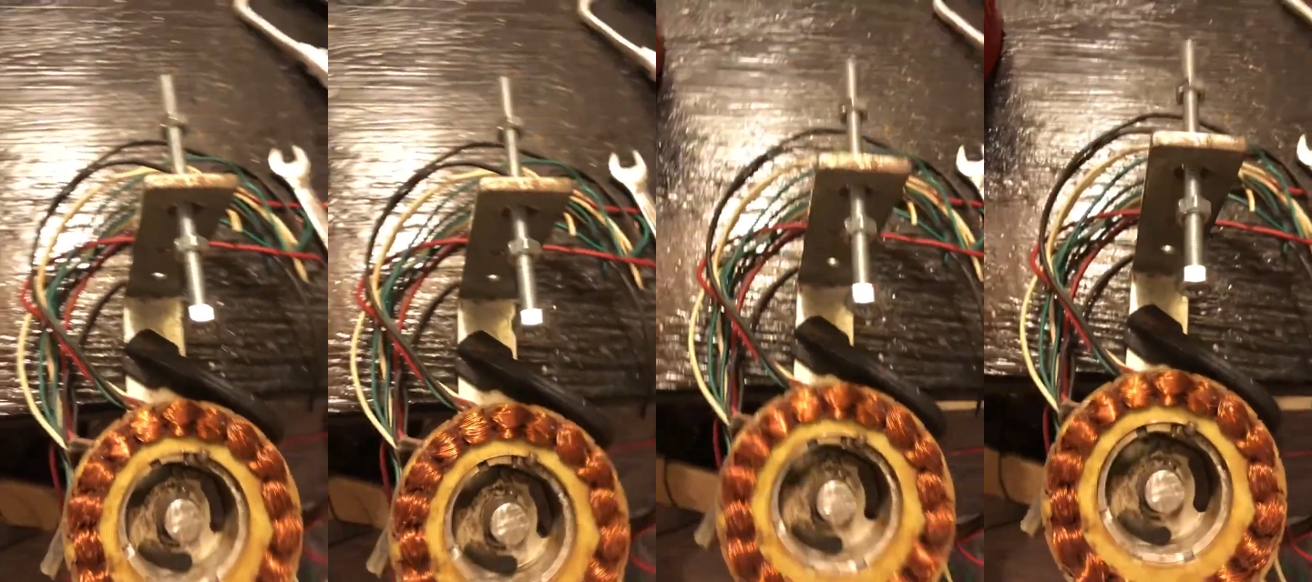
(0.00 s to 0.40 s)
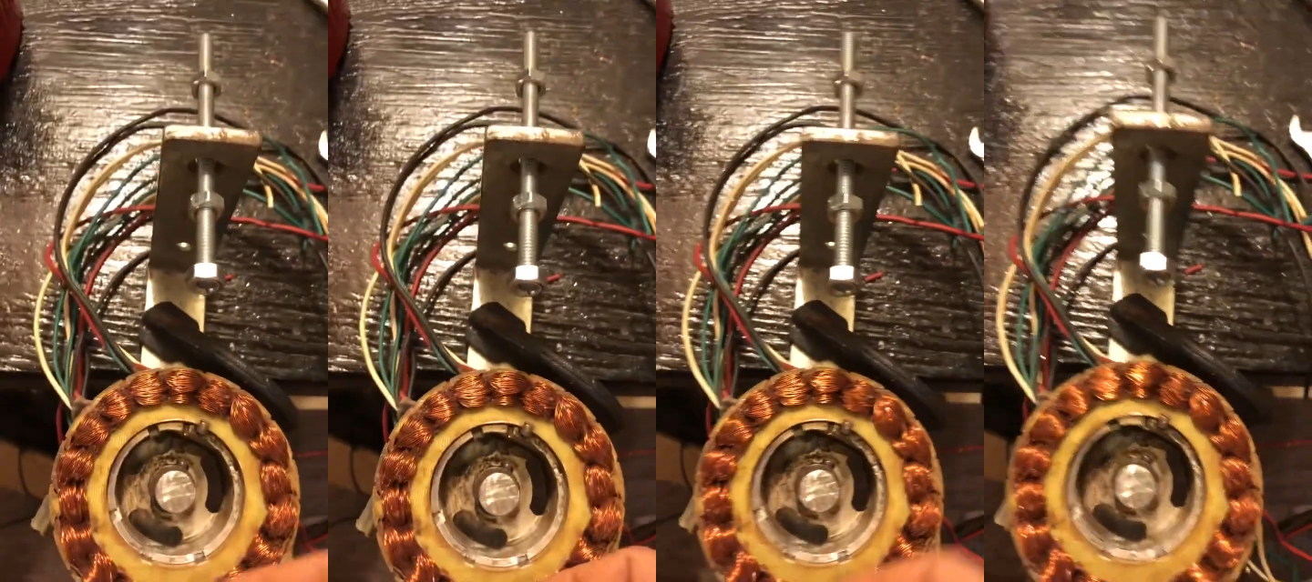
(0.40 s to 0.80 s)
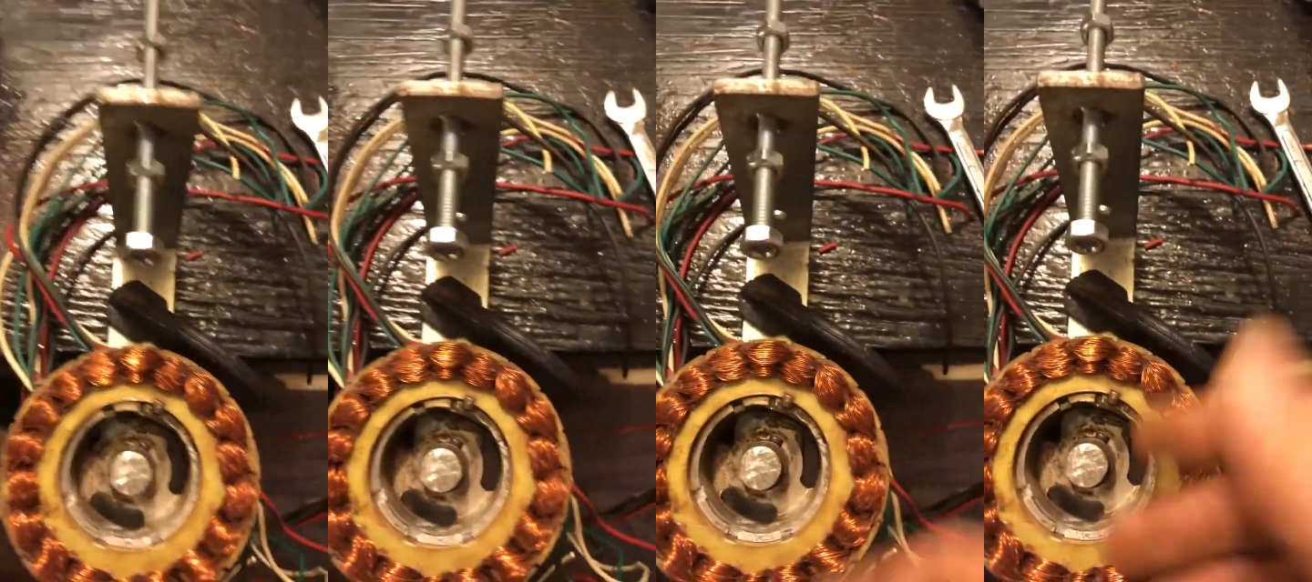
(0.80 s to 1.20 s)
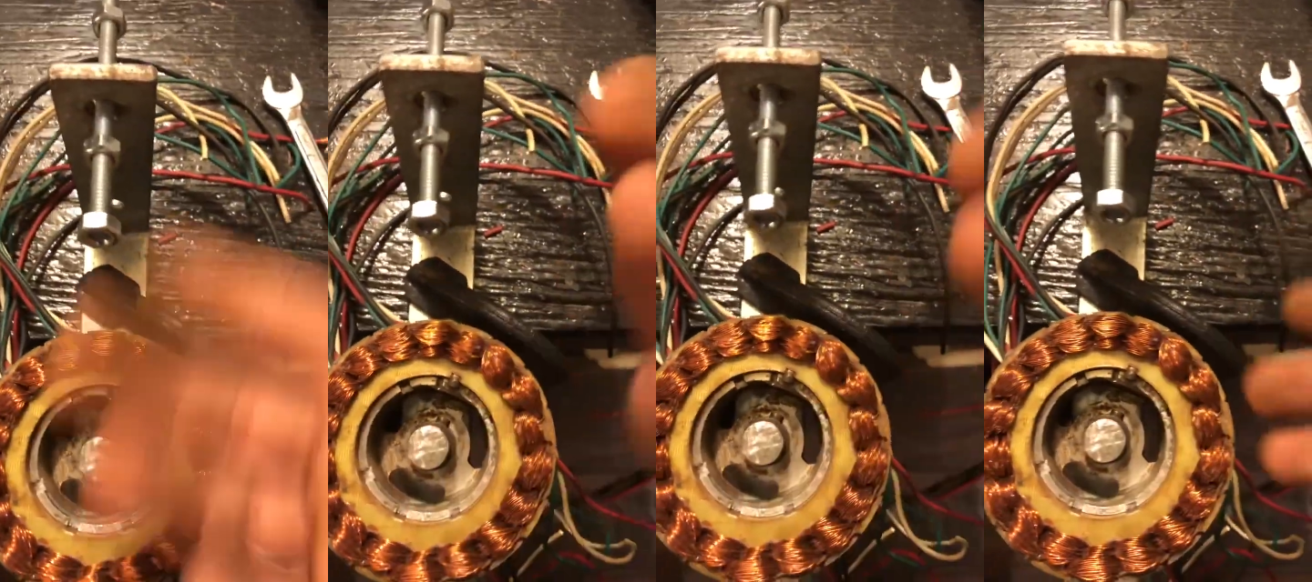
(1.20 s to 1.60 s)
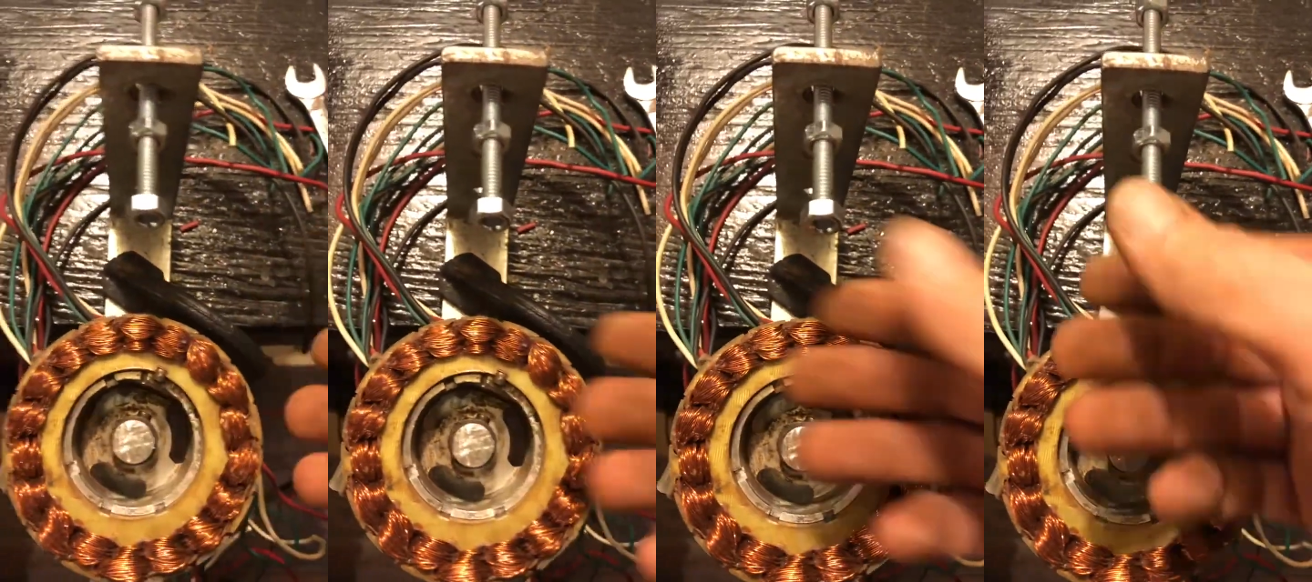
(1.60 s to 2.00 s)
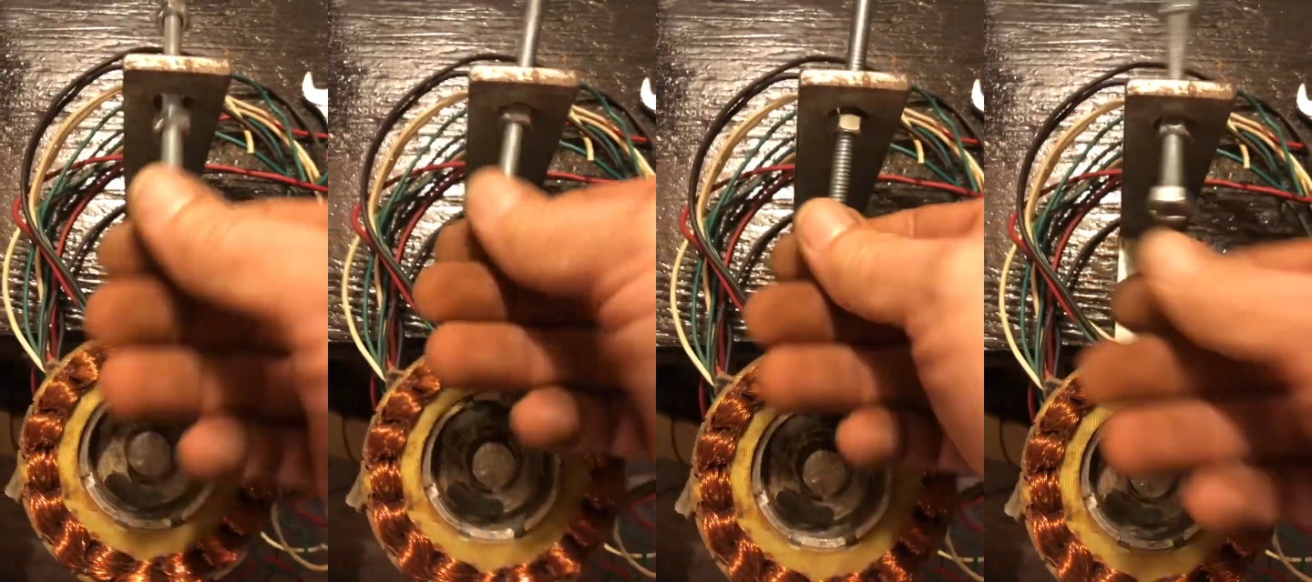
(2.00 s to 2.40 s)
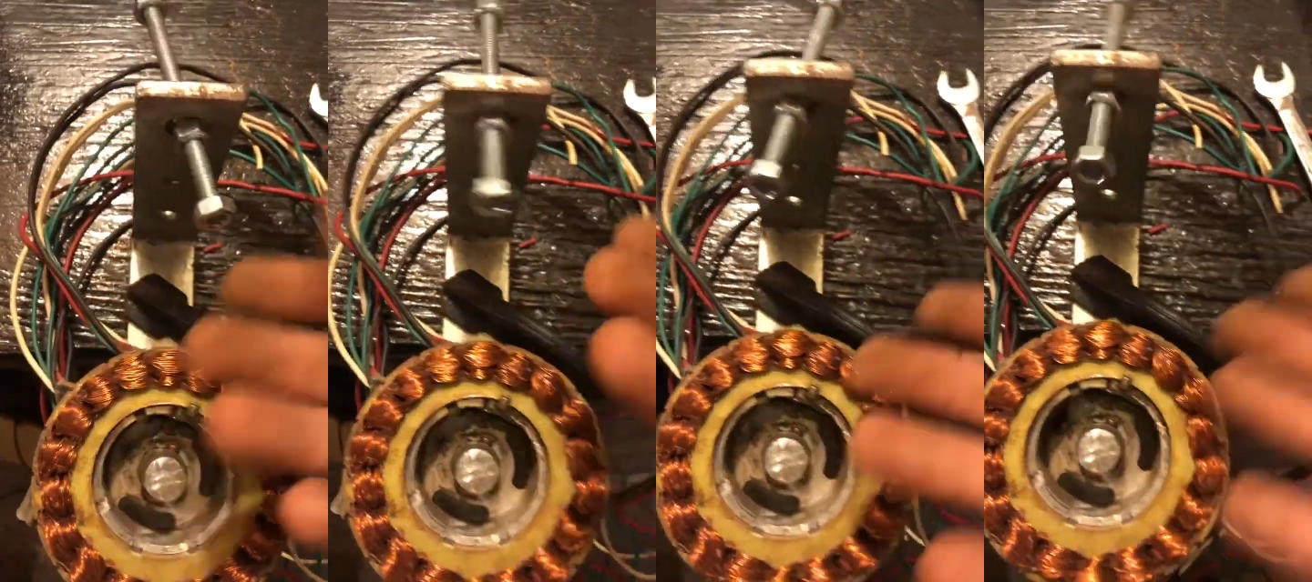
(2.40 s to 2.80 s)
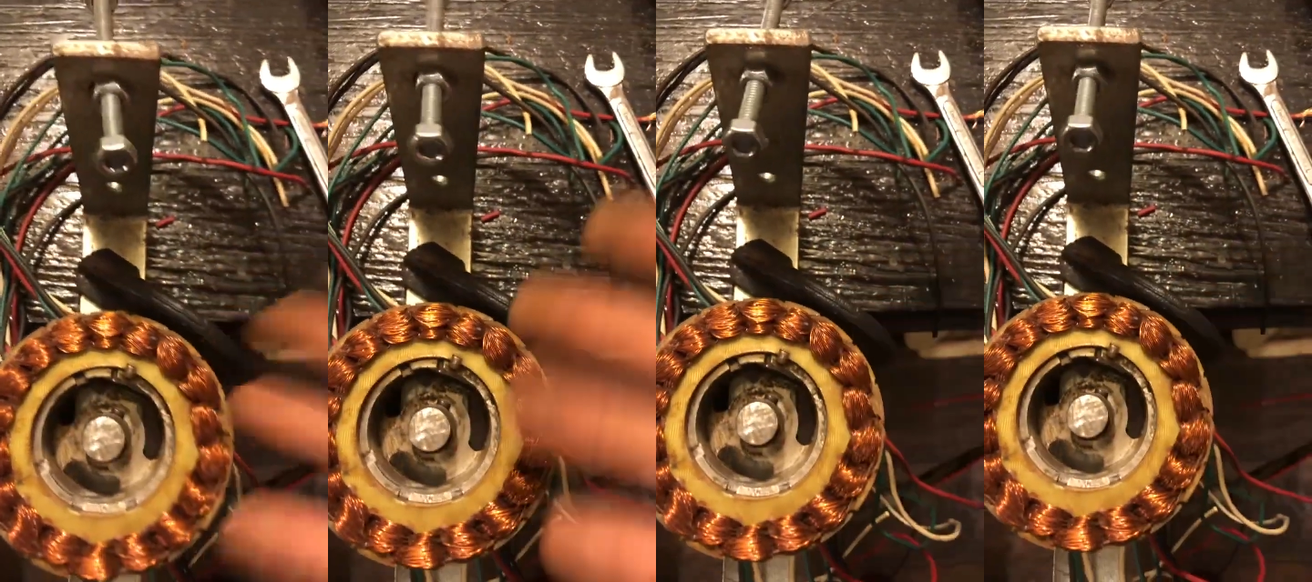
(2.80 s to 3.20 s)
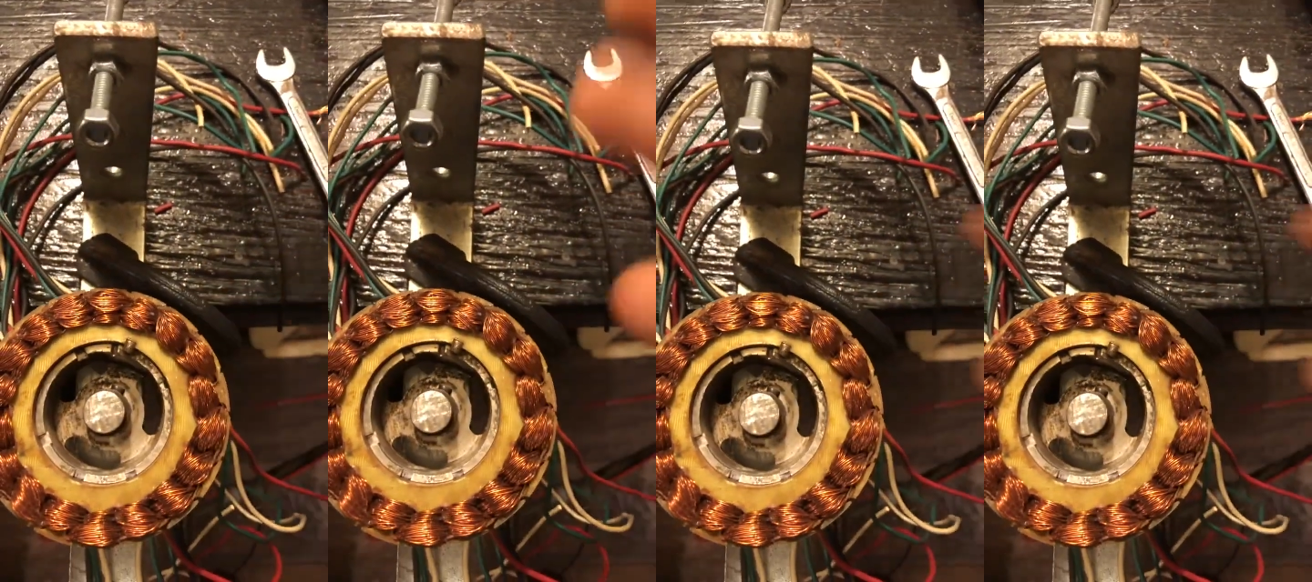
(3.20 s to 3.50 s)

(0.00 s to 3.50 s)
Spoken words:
[unreadable: no face in view]